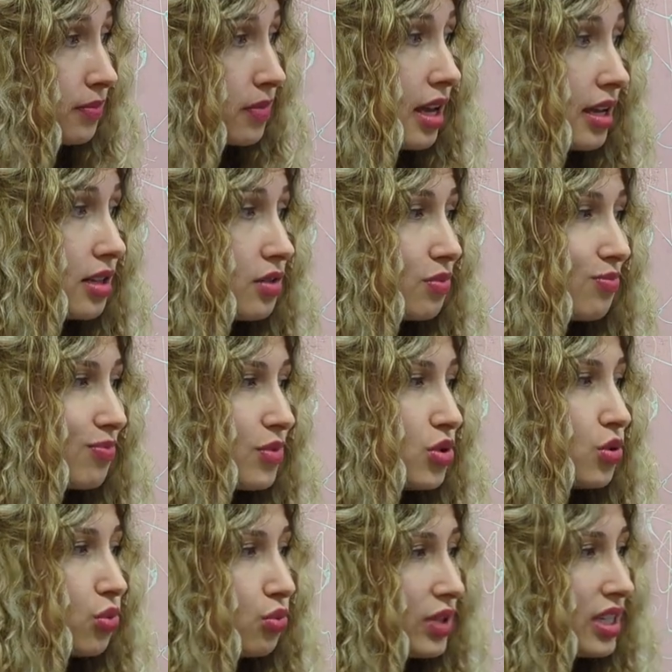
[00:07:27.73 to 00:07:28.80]
and
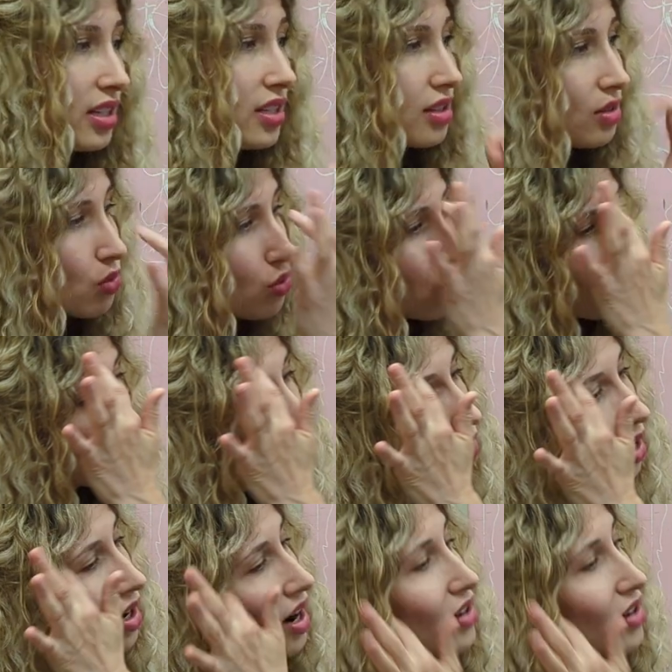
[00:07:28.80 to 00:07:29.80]
you really use your